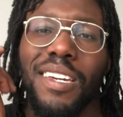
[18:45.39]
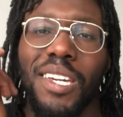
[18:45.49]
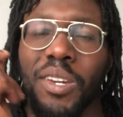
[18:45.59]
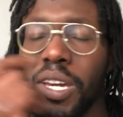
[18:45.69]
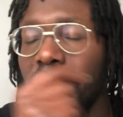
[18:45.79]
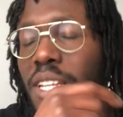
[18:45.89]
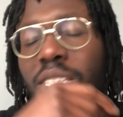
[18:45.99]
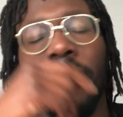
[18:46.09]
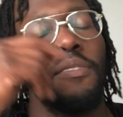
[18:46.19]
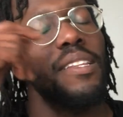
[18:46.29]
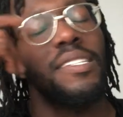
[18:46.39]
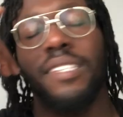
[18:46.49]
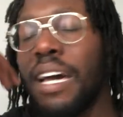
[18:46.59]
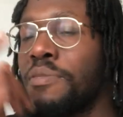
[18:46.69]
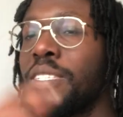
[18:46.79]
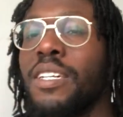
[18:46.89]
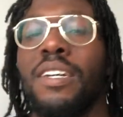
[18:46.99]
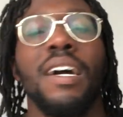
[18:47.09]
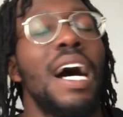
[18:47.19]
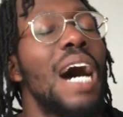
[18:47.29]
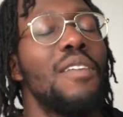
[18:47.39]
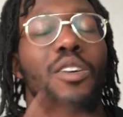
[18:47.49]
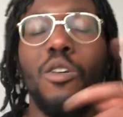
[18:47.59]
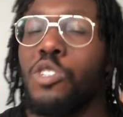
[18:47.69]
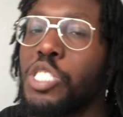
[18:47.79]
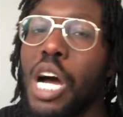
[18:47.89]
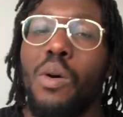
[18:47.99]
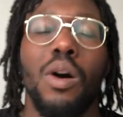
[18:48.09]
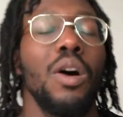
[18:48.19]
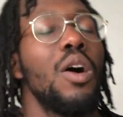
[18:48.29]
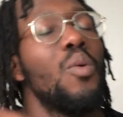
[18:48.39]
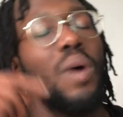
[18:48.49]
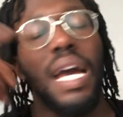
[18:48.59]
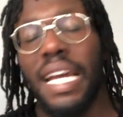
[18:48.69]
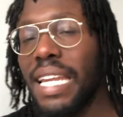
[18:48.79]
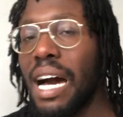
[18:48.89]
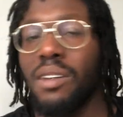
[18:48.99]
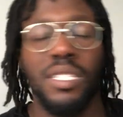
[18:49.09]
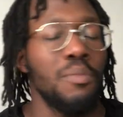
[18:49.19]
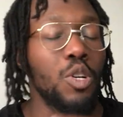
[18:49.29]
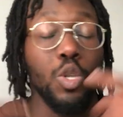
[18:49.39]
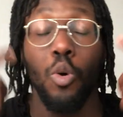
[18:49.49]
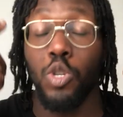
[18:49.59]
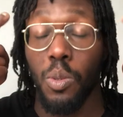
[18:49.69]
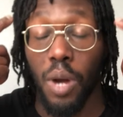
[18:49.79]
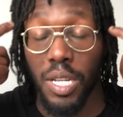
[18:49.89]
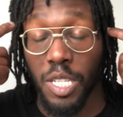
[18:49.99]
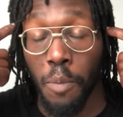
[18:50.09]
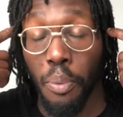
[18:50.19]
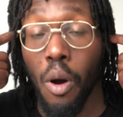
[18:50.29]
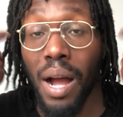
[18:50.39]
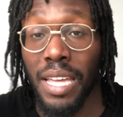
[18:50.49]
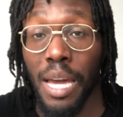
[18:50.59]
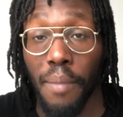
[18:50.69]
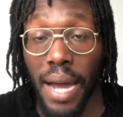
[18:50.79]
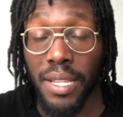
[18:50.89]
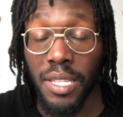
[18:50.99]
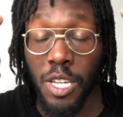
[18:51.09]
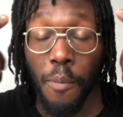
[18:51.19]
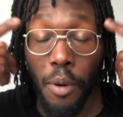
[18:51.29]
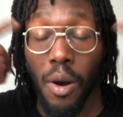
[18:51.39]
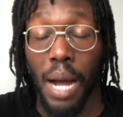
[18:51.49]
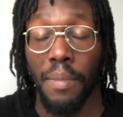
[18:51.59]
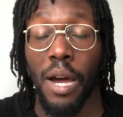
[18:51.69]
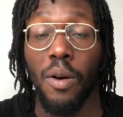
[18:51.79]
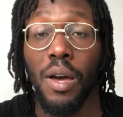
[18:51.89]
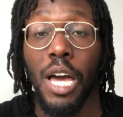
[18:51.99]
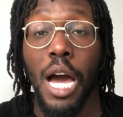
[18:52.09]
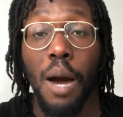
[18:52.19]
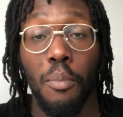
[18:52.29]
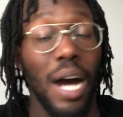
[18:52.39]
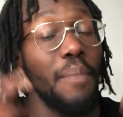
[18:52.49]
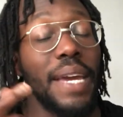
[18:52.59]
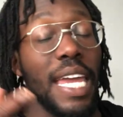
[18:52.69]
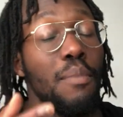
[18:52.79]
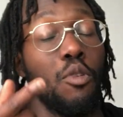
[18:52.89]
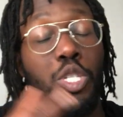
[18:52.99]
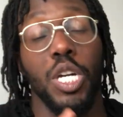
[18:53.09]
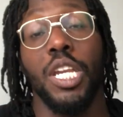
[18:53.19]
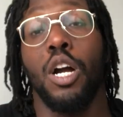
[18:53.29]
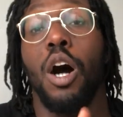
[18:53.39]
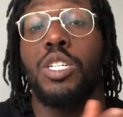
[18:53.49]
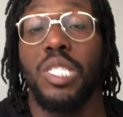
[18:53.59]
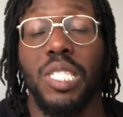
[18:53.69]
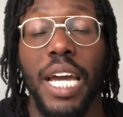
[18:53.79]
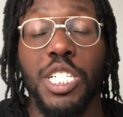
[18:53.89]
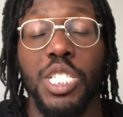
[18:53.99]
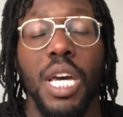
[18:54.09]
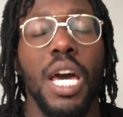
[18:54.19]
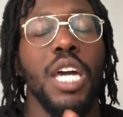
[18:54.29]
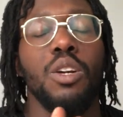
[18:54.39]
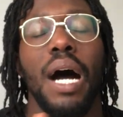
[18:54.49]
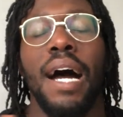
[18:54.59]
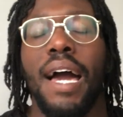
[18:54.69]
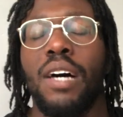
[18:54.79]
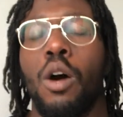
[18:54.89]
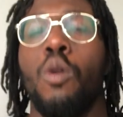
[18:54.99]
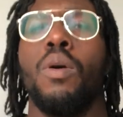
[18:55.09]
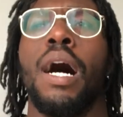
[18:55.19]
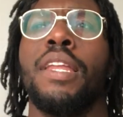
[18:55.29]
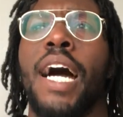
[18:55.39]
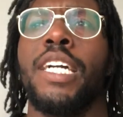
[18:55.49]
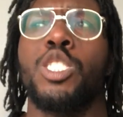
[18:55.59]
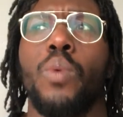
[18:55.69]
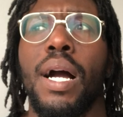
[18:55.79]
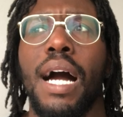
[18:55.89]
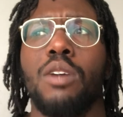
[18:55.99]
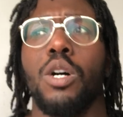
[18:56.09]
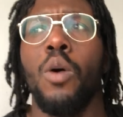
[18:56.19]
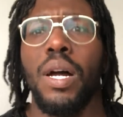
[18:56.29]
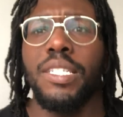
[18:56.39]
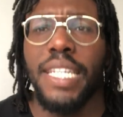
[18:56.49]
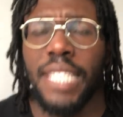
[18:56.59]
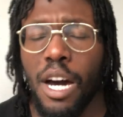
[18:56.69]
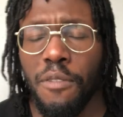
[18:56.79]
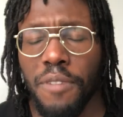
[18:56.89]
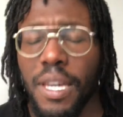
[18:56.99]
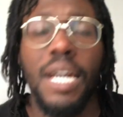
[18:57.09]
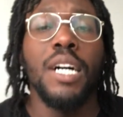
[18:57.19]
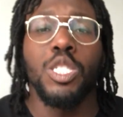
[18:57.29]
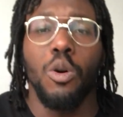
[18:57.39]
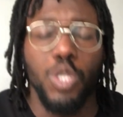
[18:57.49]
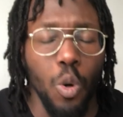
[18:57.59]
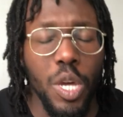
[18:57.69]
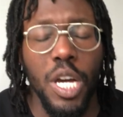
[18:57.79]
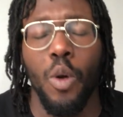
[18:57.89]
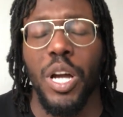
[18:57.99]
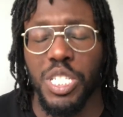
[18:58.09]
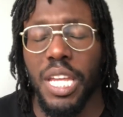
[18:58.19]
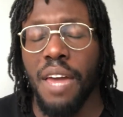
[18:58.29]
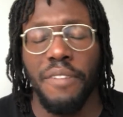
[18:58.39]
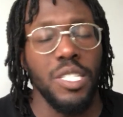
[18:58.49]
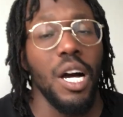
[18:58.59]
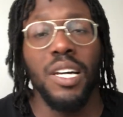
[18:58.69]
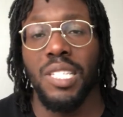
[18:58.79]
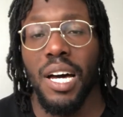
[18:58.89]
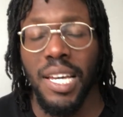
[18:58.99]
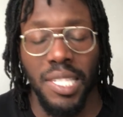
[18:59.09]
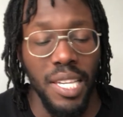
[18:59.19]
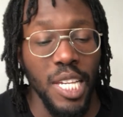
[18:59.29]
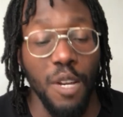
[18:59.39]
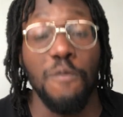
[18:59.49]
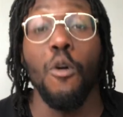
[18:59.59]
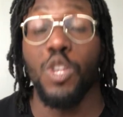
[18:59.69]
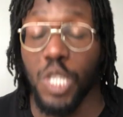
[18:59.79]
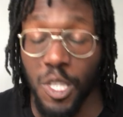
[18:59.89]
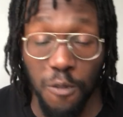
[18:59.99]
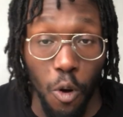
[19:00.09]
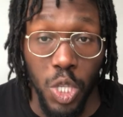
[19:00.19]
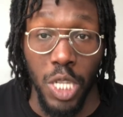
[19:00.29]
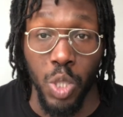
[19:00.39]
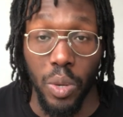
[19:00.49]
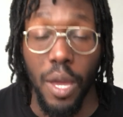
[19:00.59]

you just effortlessly have a cold shower, working out, because also constant program in your mind. You're programmed now. But at the beginning, because you're in a conscious stage, I need to work out. Oh, I need to eat healthy. So it's all you're questioning. If it's forced into